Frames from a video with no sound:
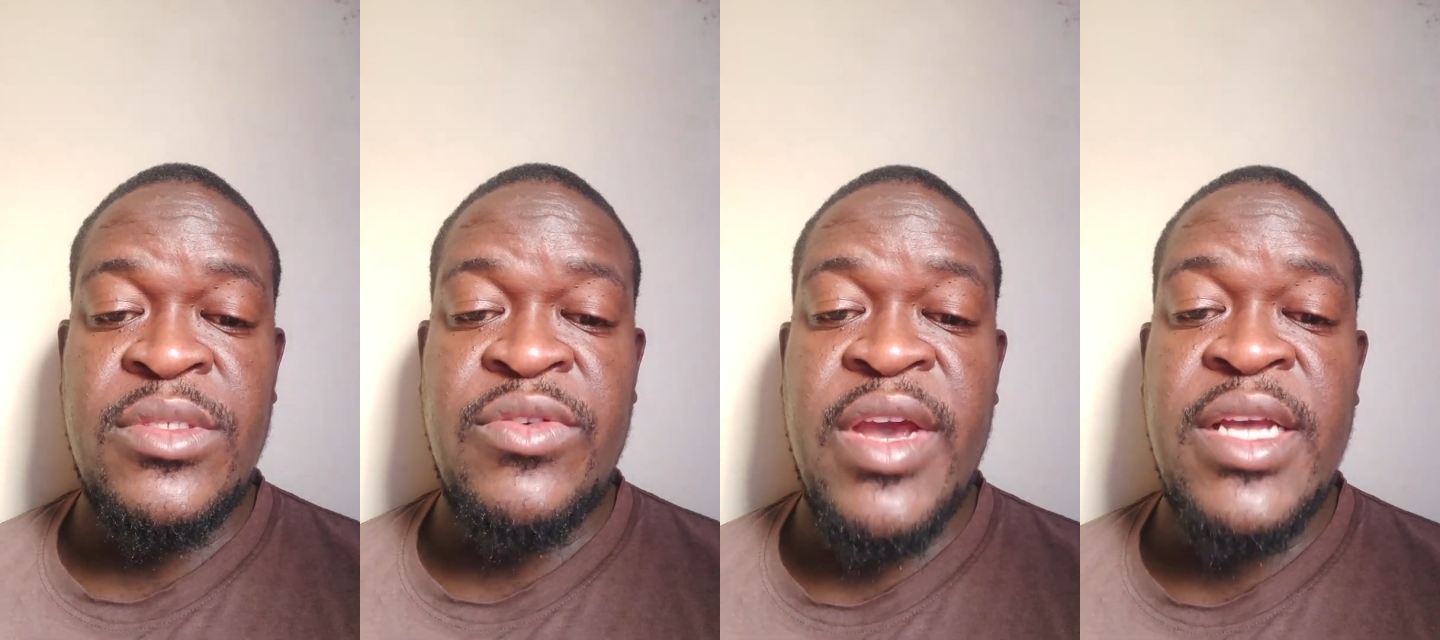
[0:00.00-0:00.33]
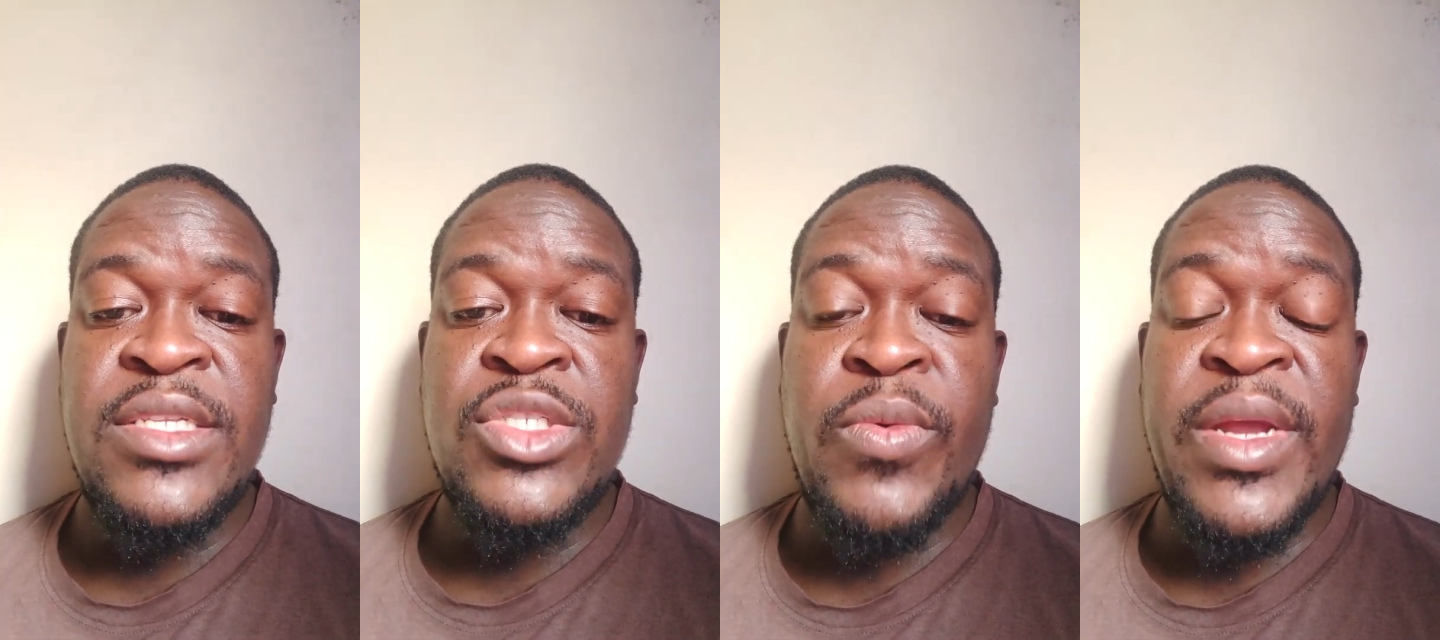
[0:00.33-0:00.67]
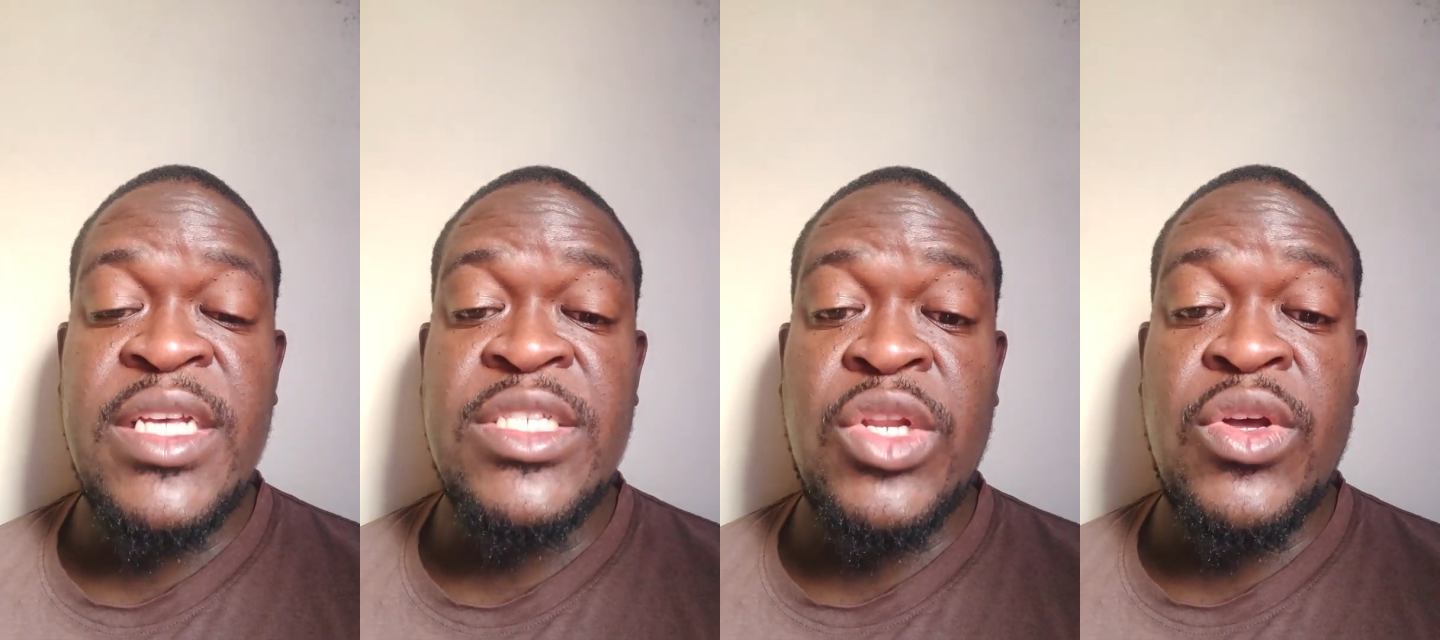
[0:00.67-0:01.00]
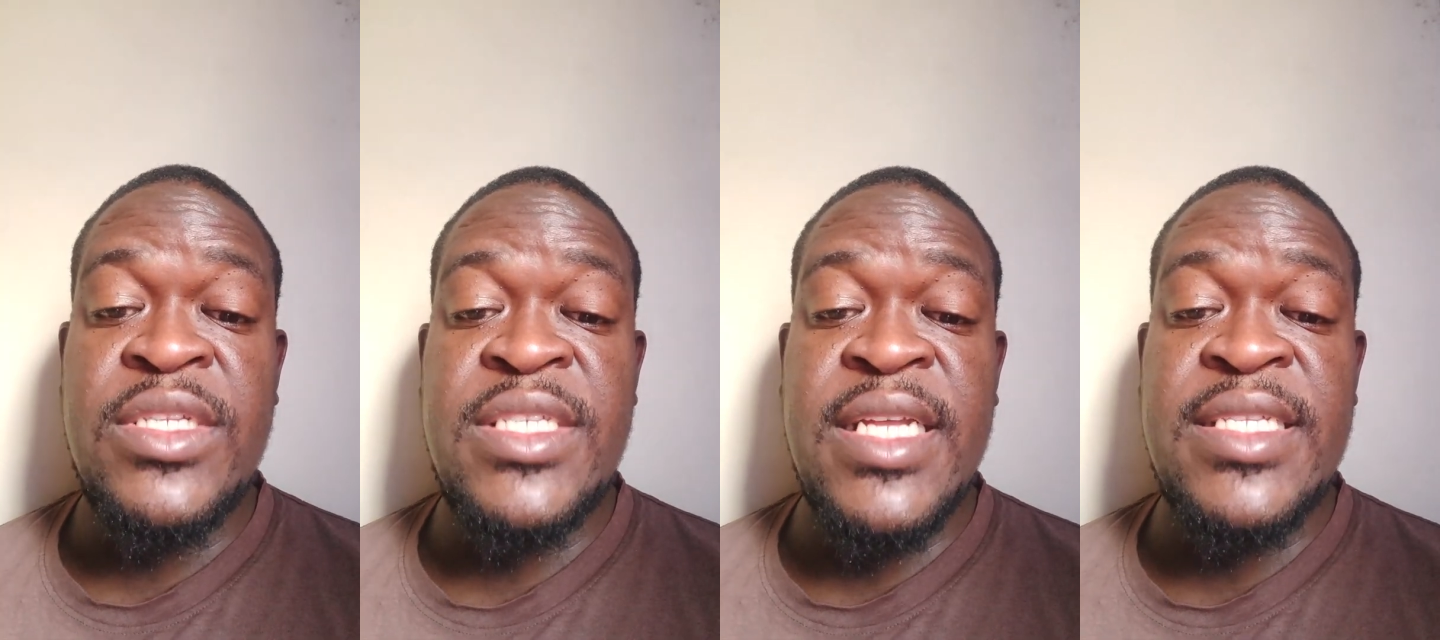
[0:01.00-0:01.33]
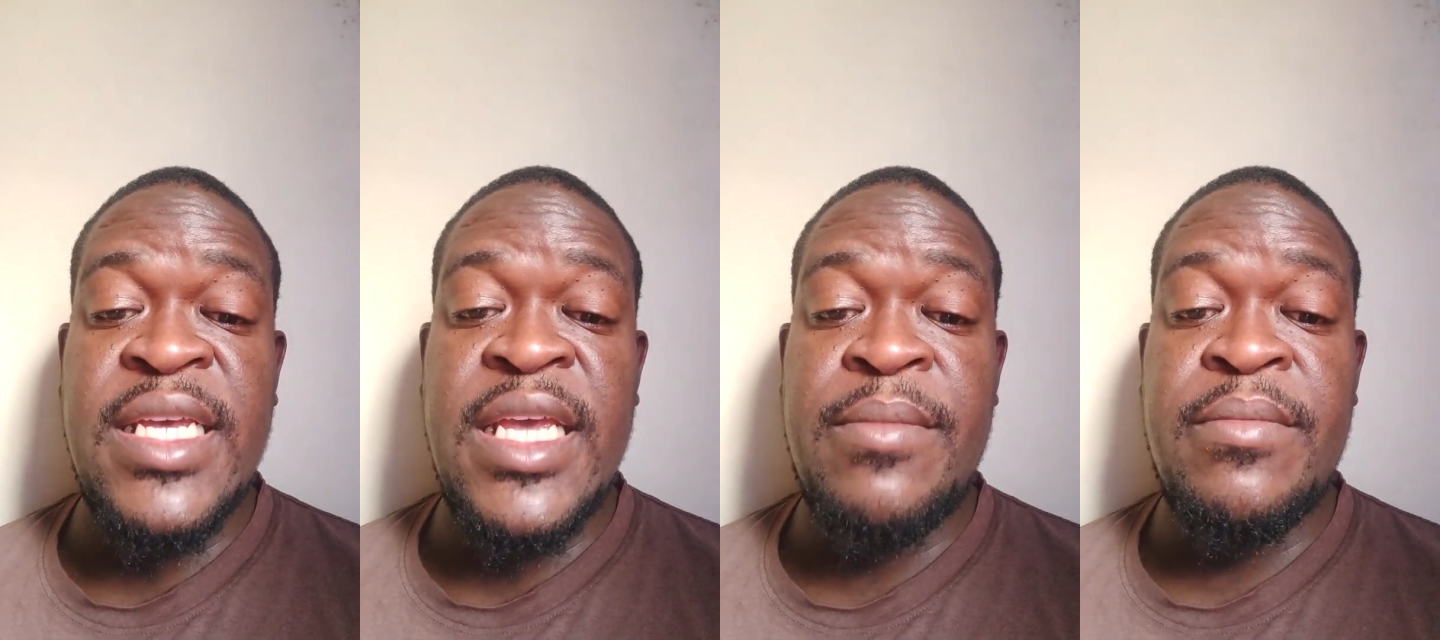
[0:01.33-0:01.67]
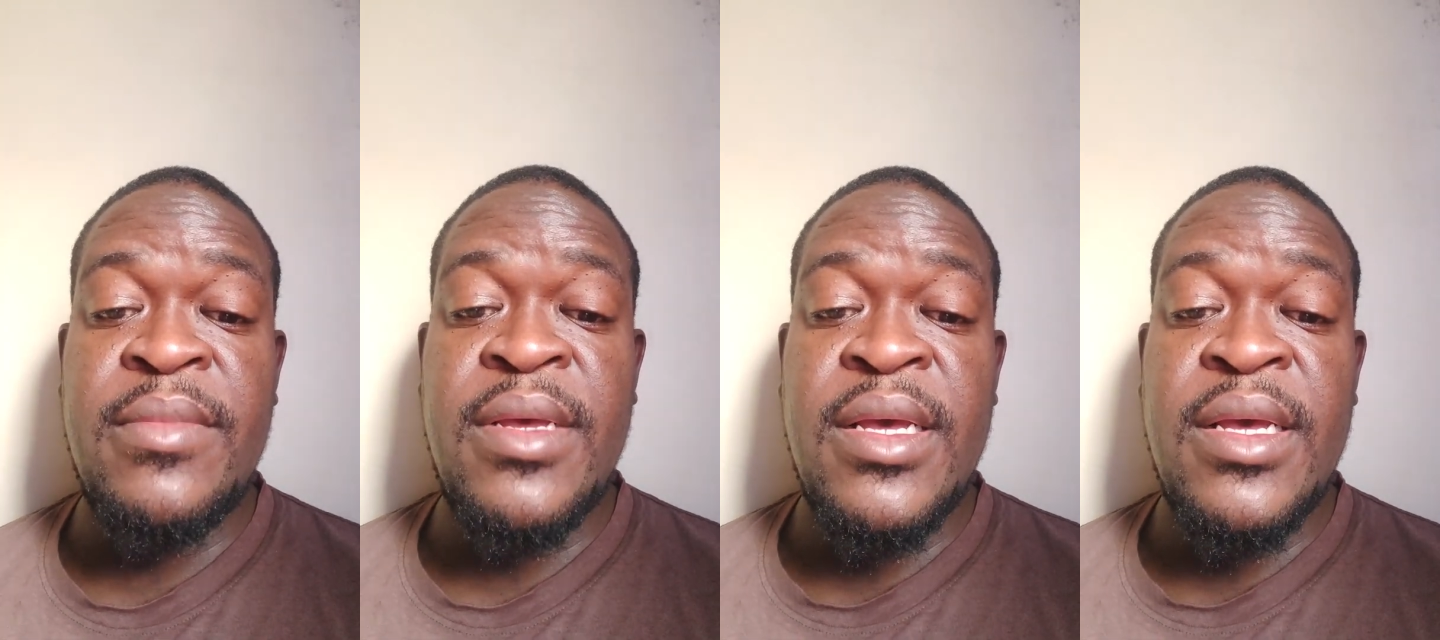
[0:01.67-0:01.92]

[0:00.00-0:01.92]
Right? So when his Lord said to him,